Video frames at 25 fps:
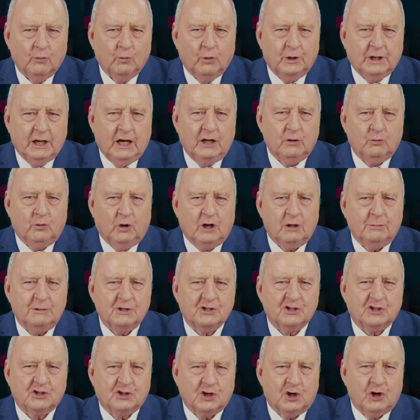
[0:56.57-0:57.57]
we don't want to
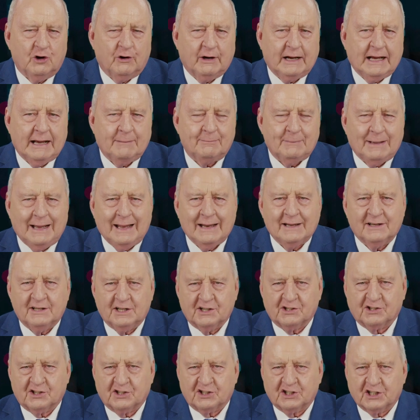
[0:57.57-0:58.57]
be stirring up
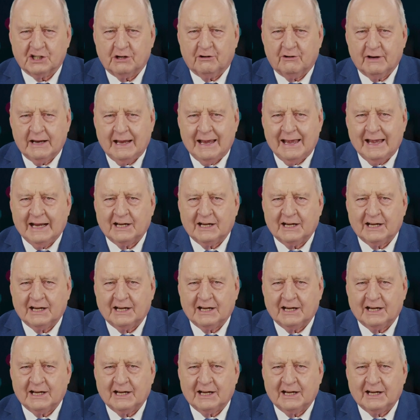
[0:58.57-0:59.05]
unnecessary